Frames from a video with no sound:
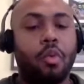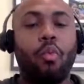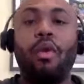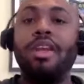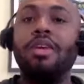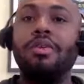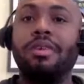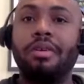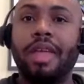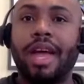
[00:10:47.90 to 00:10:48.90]
When you
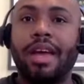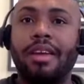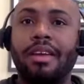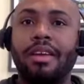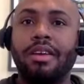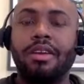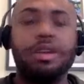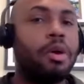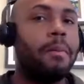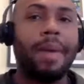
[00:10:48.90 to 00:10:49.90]
do that, you
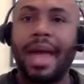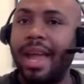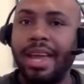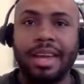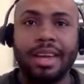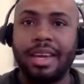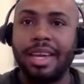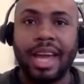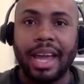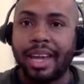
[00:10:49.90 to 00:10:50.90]
don't pay
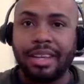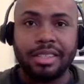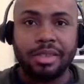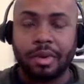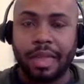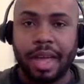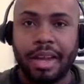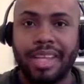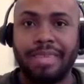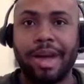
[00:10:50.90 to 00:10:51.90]
gains on that.
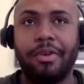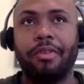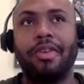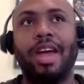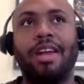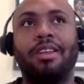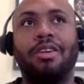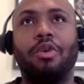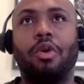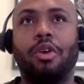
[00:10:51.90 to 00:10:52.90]
As a matter of fact,
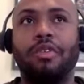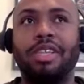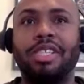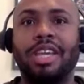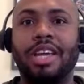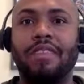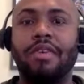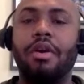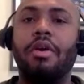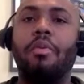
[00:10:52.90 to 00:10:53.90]
you're going to receive
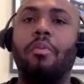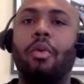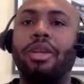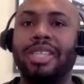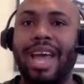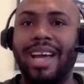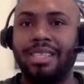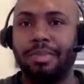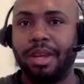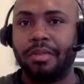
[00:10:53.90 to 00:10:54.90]
more
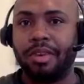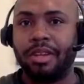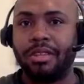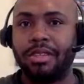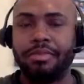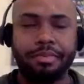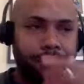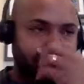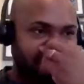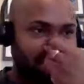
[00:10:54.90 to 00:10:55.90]
tax benefits.
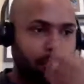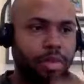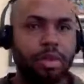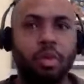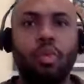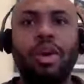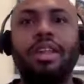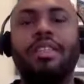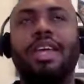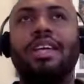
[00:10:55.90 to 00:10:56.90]
One
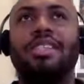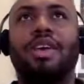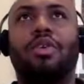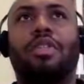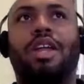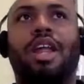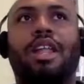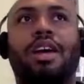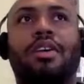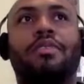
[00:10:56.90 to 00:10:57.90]
of the things that I
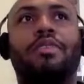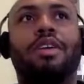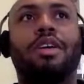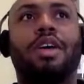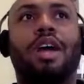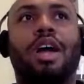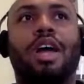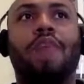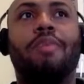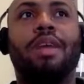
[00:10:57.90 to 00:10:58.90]
love
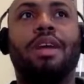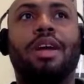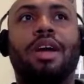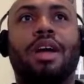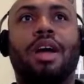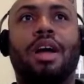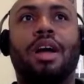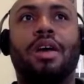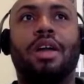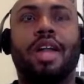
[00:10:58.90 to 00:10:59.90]
helping
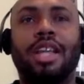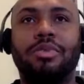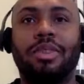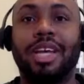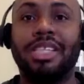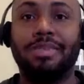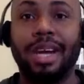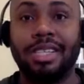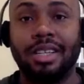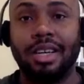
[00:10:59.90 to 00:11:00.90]
clients with,
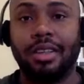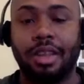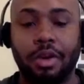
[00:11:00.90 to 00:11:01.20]
especially